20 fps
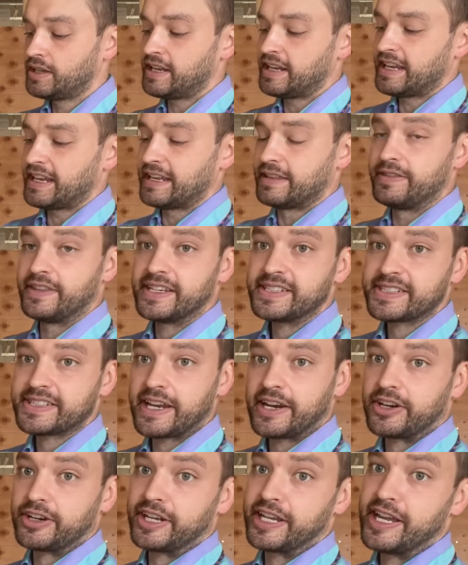In this
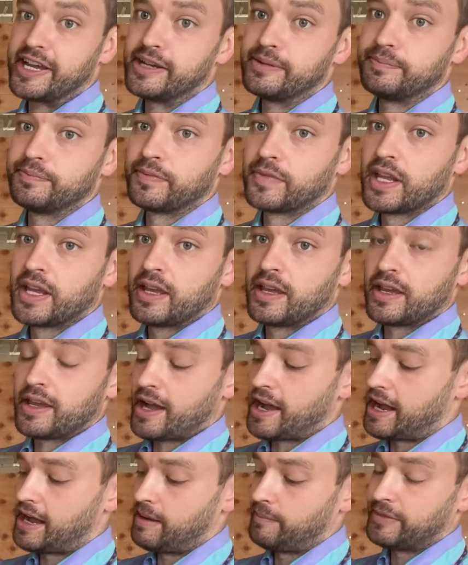area,
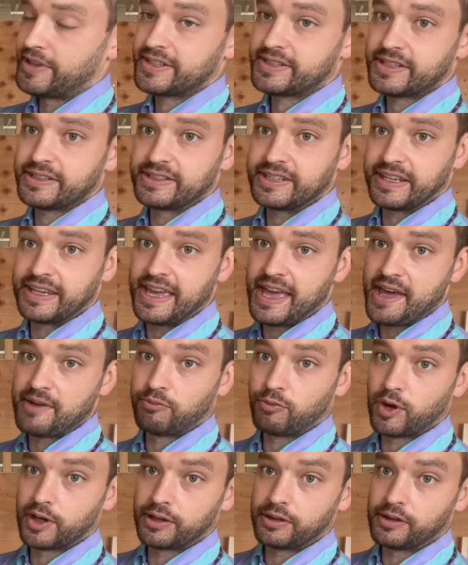this is
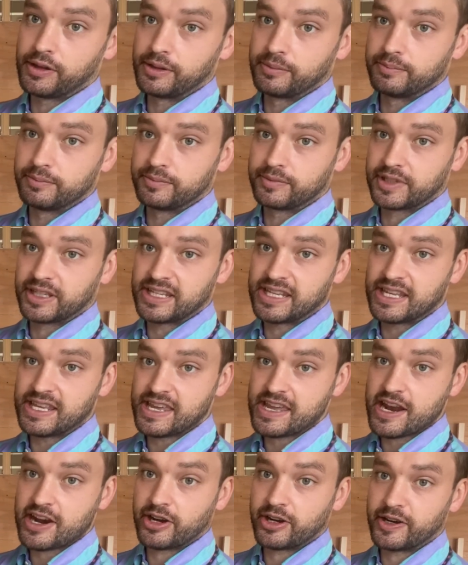again one of the
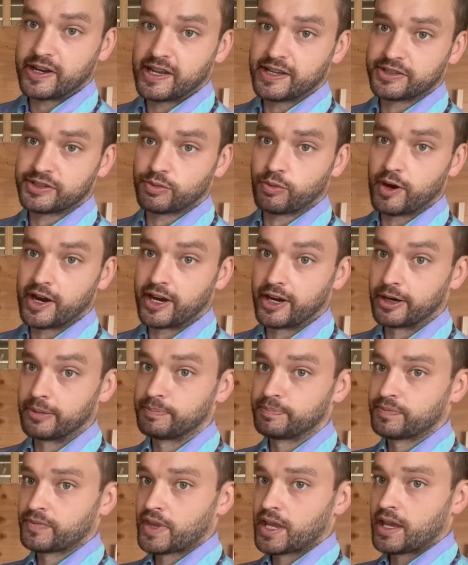key areas where
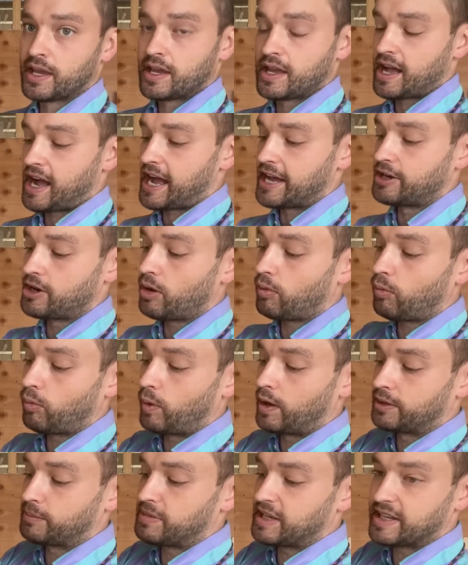I don't
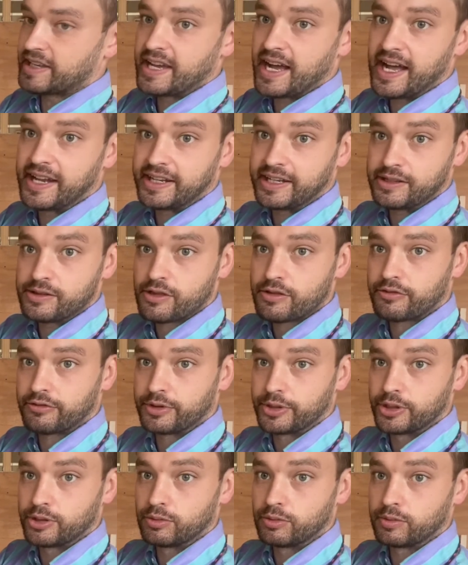want to be cutting
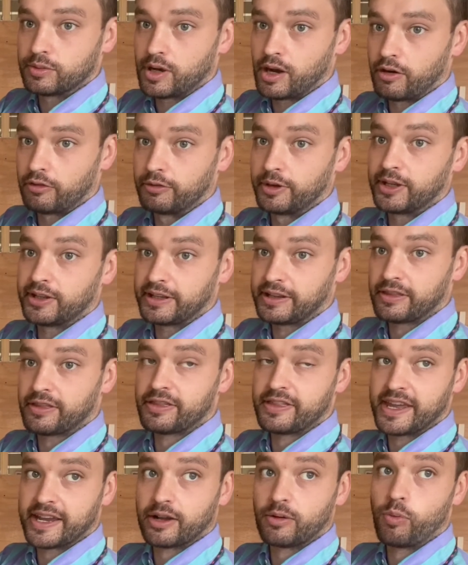through a really
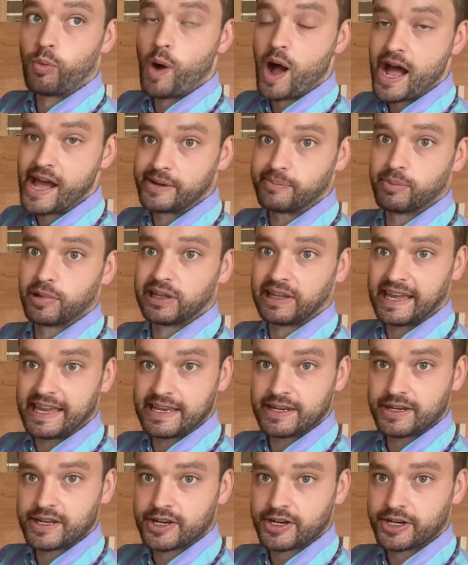thick, wide plane
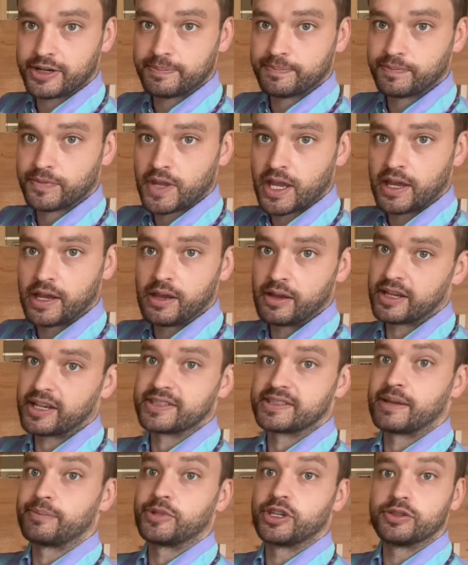here because
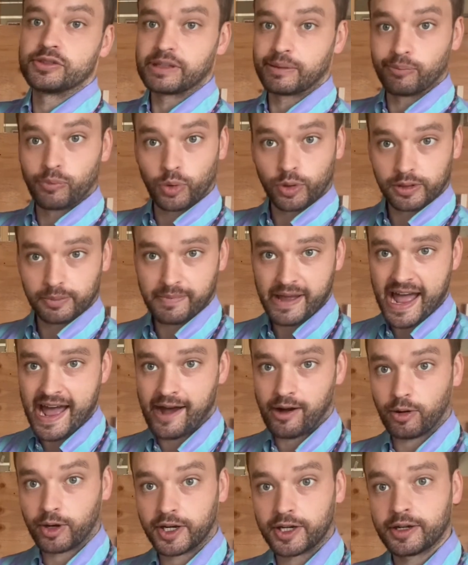I'm using more
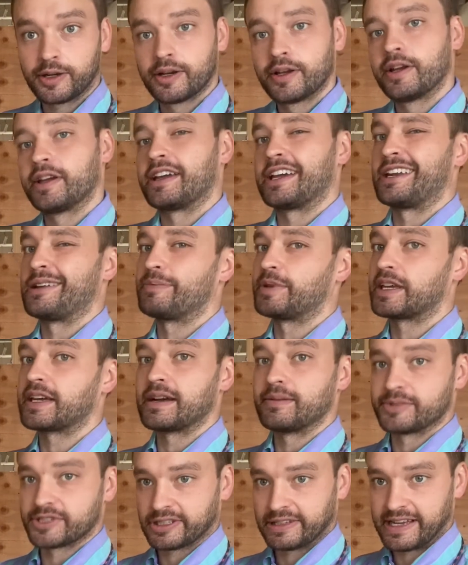power and it
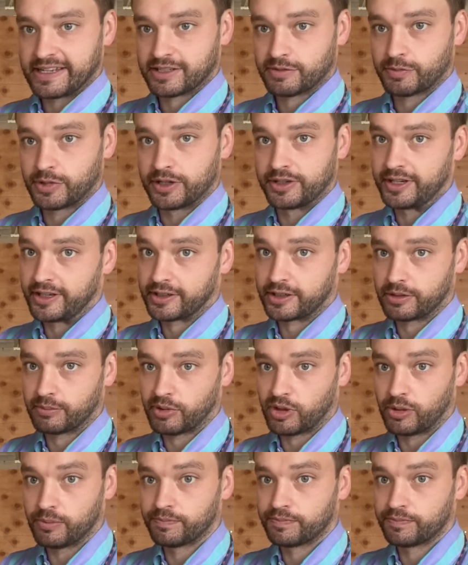becomes less predictable.